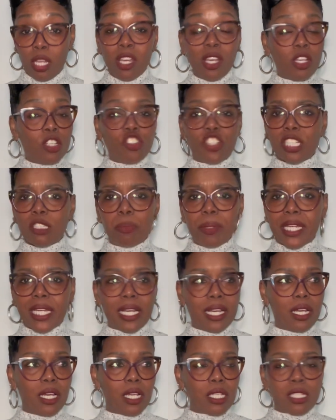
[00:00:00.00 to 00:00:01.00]
just
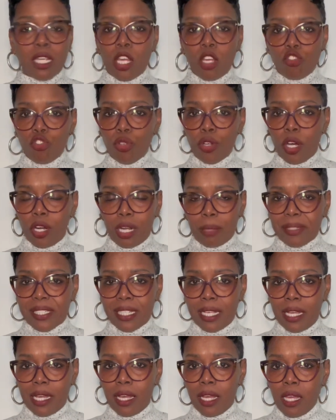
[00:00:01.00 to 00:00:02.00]
because, you know what I'm
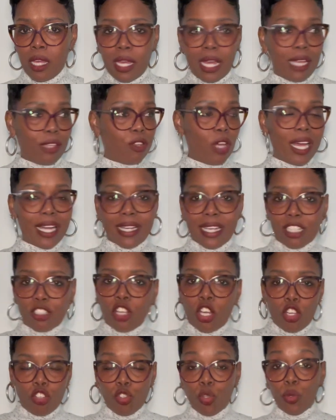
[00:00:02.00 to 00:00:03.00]
saying, I guess
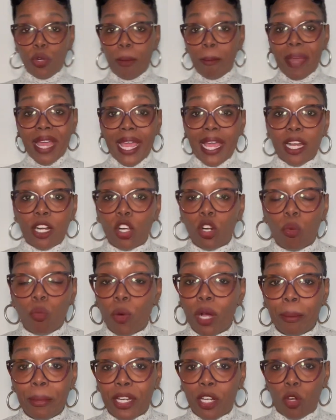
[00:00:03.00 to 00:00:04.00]
you the man or the
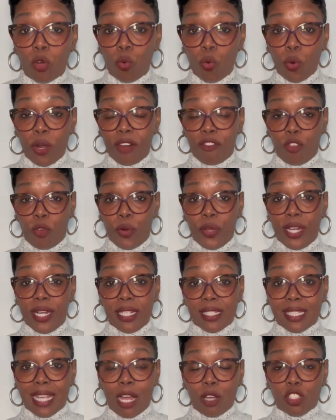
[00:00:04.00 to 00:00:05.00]
woman or whoever in
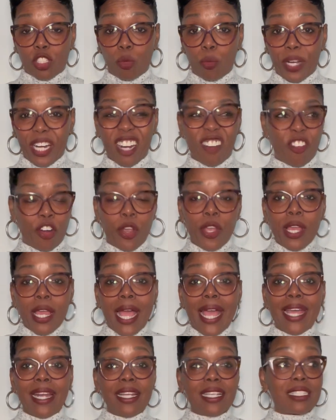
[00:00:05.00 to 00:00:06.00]
this house or whatever,
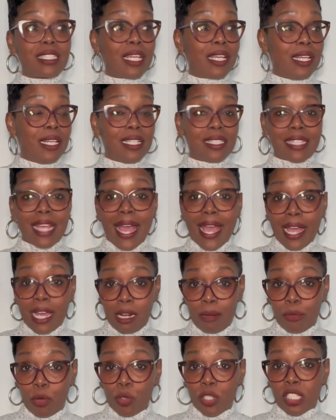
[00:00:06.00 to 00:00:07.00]
and this
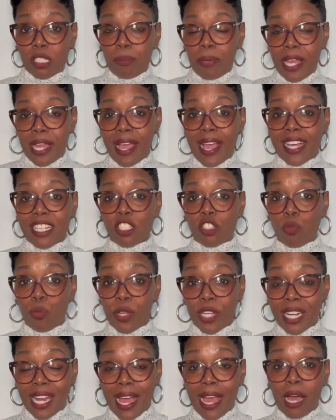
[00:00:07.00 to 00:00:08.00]
animal, this pet has to
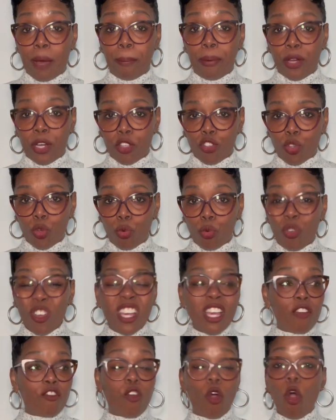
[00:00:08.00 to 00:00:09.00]
rely upon you
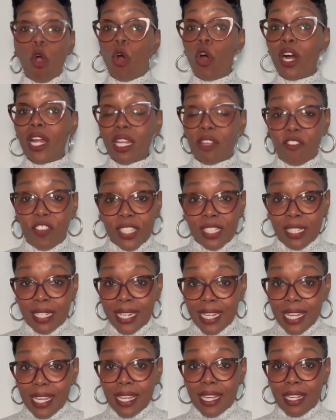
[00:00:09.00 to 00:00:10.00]
for all of its
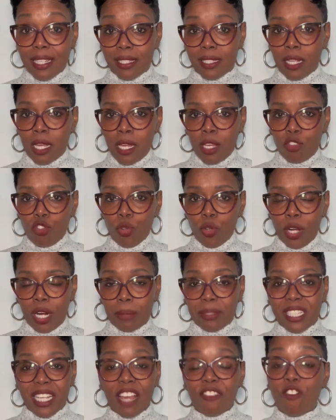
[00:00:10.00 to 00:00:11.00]
needs, you know what I'm
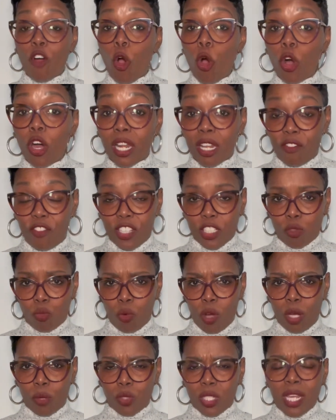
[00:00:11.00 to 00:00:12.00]
saying, for all of its
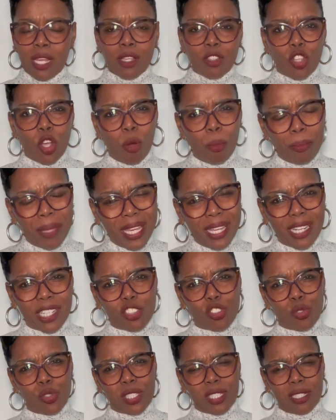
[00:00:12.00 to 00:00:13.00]
wants. Don't mean that
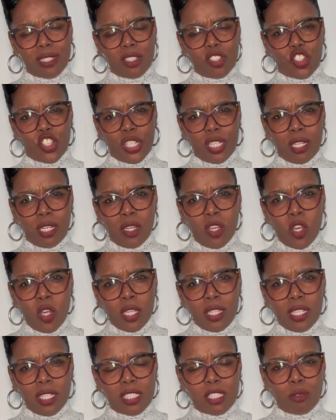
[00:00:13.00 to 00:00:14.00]
you should
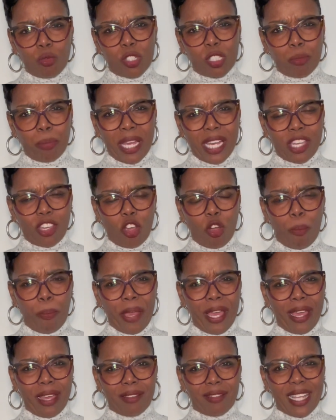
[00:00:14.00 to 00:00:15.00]
disrespect your
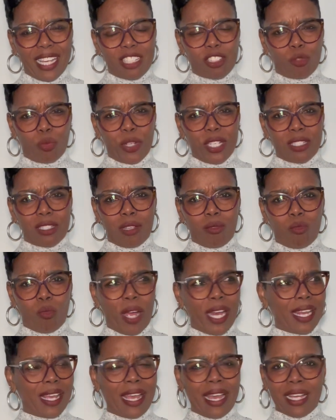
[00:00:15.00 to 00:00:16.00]
pet. That's the reason why
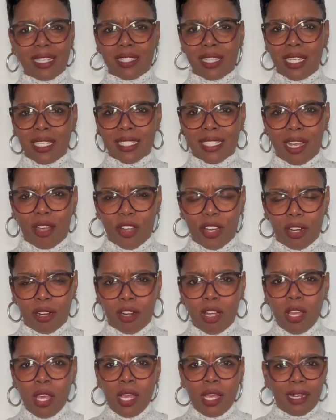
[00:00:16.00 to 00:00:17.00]
they have things out here
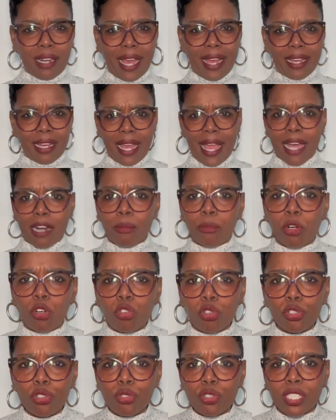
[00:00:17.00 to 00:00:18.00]
like animal
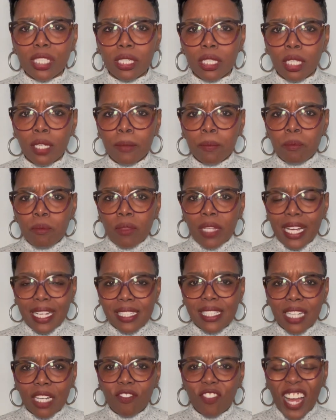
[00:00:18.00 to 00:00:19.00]
cruelty and
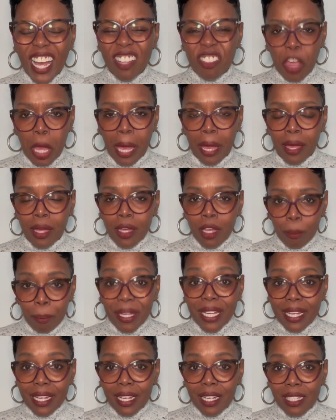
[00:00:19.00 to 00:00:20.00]
stuff like that.
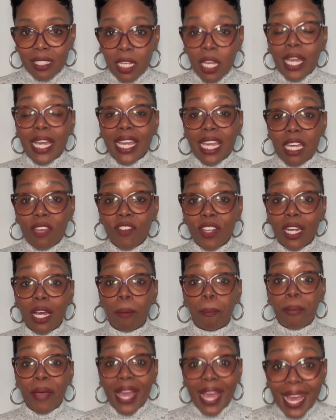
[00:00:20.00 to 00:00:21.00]
Because even a
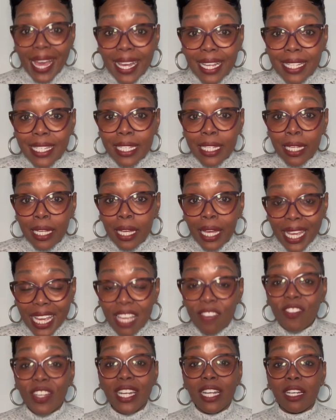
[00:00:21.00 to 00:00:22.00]
pet,
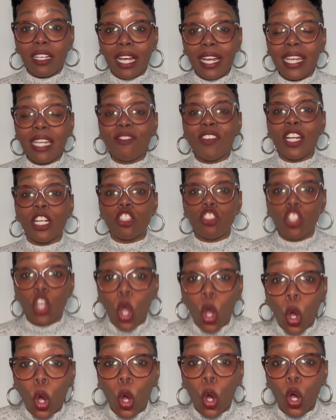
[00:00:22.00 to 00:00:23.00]
even a
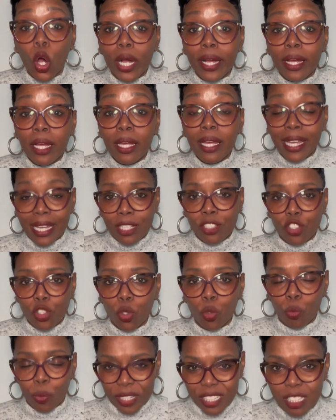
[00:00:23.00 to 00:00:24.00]
dog is
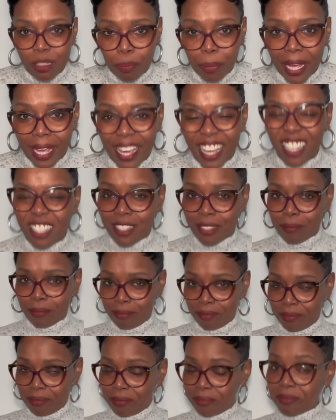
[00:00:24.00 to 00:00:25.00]
due respect.
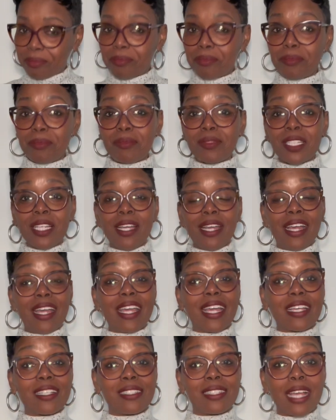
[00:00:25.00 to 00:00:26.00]

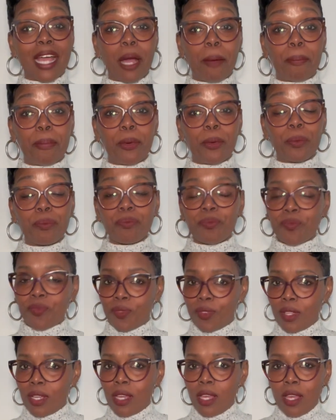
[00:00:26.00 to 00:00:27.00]
Example.
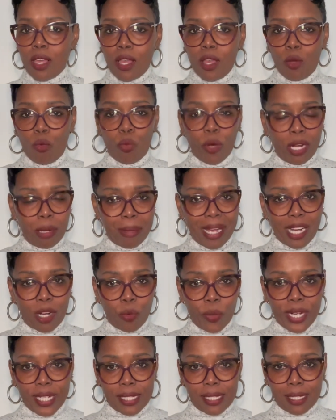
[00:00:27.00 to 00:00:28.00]
One of my
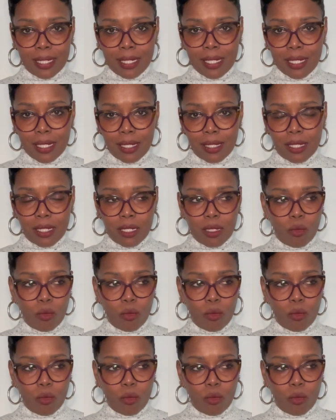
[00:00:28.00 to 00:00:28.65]
grandsons,